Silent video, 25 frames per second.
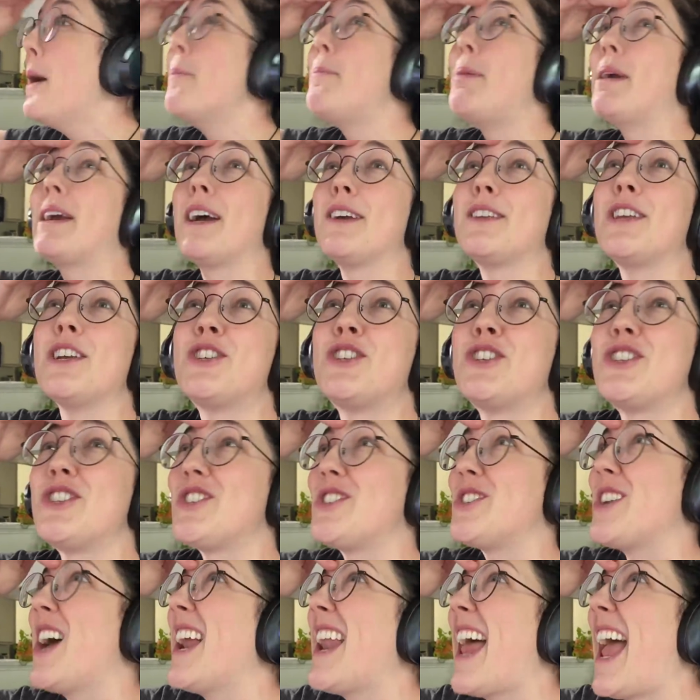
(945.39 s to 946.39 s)
Because it's
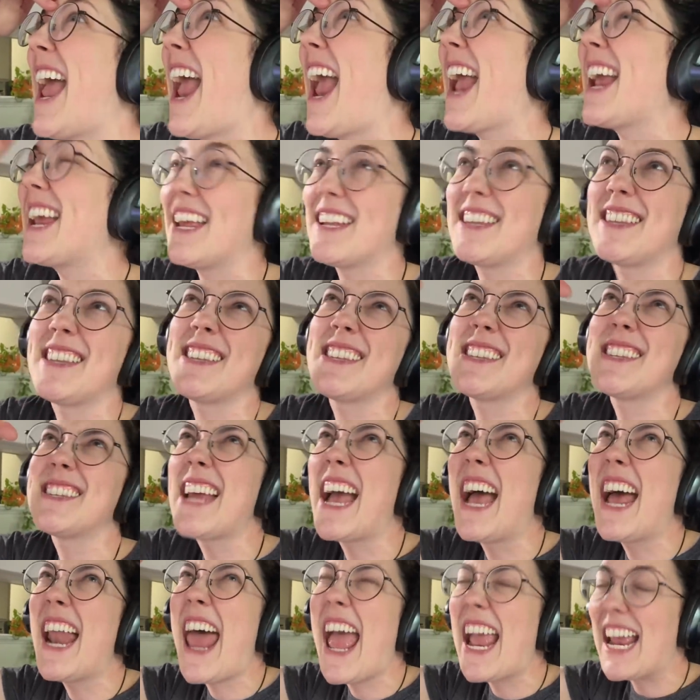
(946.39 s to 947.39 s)
stunning. It's
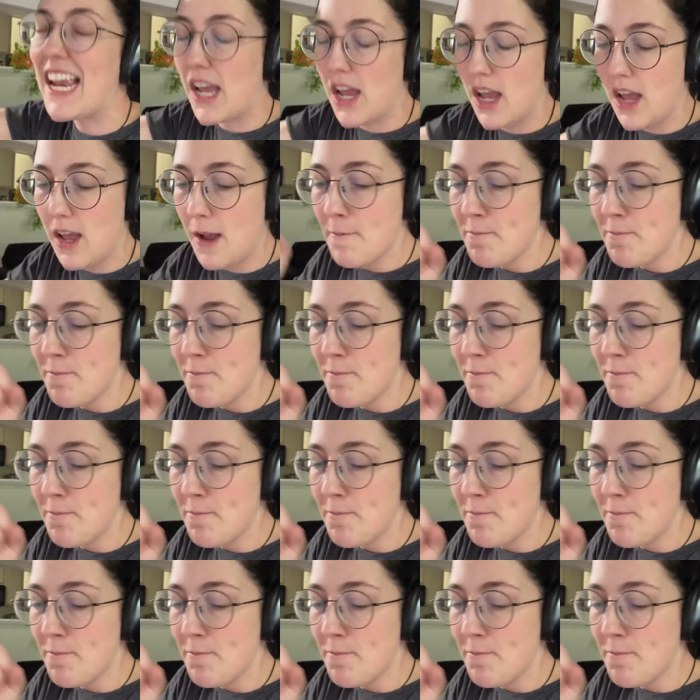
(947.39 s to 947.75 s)
stunning.